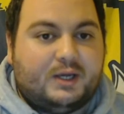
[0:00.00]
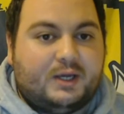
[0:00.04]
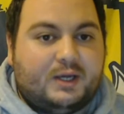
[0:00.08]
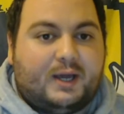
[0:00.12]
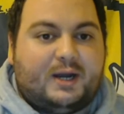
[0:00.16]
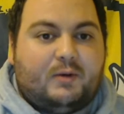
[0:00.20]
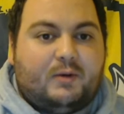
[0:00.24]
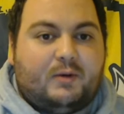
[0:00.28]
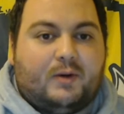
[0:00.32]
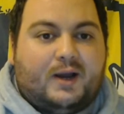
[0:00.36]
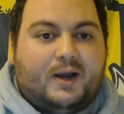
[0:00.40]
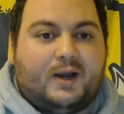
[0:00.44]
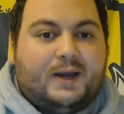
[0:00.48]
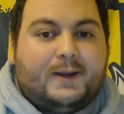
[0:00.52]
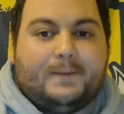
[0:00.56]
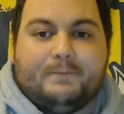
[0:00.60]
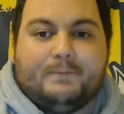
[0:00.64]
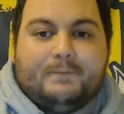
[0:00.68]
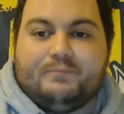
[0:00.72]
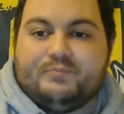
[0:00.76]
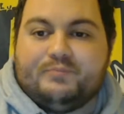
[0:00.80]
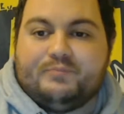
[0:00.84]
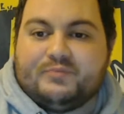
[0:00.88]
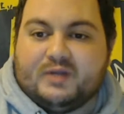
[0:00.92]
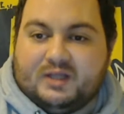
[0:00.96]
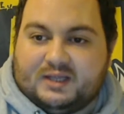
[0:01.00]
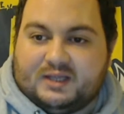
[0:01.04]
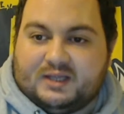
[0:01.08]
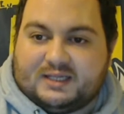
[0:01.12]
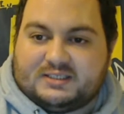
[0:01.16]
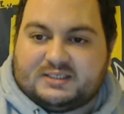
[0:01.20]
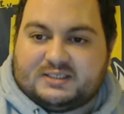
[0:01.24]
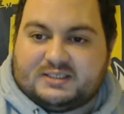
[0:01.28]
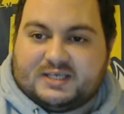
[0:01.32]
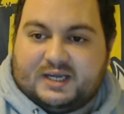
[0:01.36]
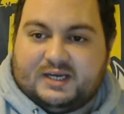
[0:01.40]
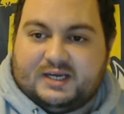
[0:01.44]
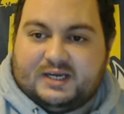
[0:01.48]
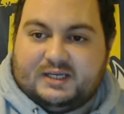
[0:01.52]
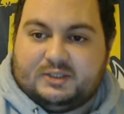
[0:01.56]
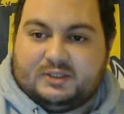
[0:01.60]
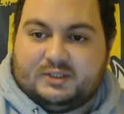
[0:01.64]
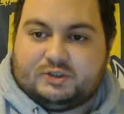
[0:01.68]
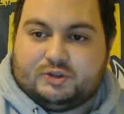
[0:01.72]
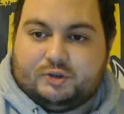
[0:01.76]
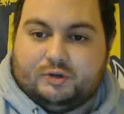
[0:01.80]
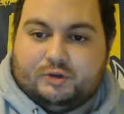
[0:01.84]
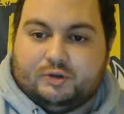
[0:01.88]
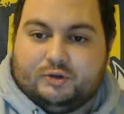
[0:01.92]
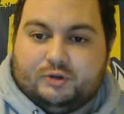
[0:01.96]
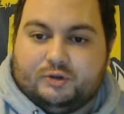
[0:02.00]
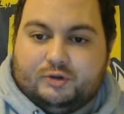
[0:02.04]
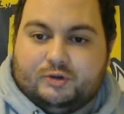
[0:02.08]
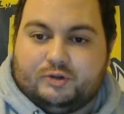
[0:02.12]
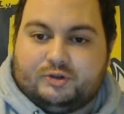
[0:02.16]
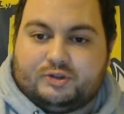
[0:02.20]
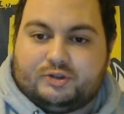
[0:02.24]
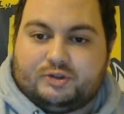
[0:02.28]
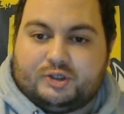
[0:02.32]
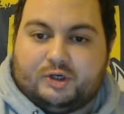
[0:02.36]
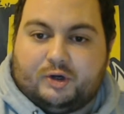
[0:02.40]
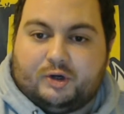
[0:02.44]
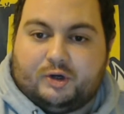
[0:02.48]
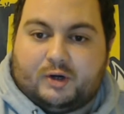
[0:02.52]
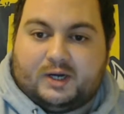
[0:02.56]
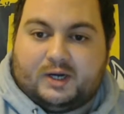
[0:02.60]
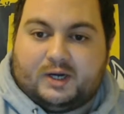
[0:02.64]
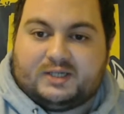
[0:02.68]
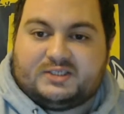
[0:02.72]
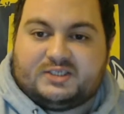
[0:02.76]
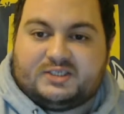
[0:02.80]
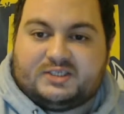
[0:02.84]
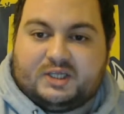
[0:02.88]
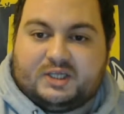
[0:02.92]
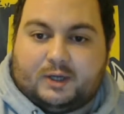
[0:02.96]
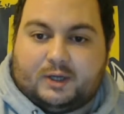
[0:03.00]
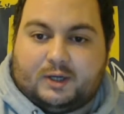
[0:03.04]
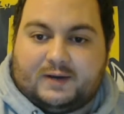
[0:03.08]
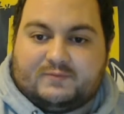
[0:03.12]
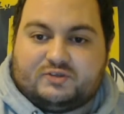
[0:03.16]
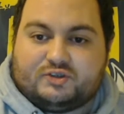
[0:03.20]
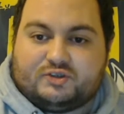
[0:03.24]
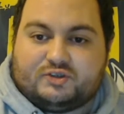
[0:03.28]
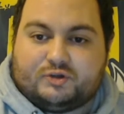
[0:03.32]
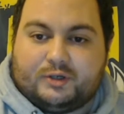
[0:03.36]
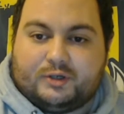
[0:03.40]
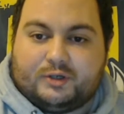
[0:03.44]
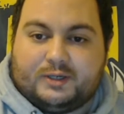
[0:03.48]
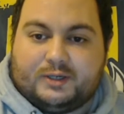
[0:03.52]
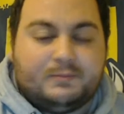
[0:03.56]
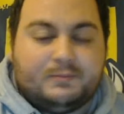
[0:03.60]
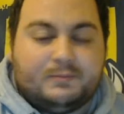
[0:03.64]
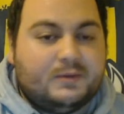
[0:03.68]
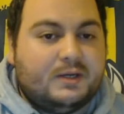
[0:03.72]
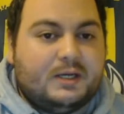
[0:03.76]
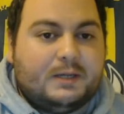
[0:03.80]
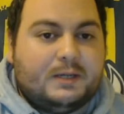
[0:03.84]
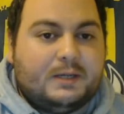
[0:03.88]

Anyway, let's get into tonight's live stream.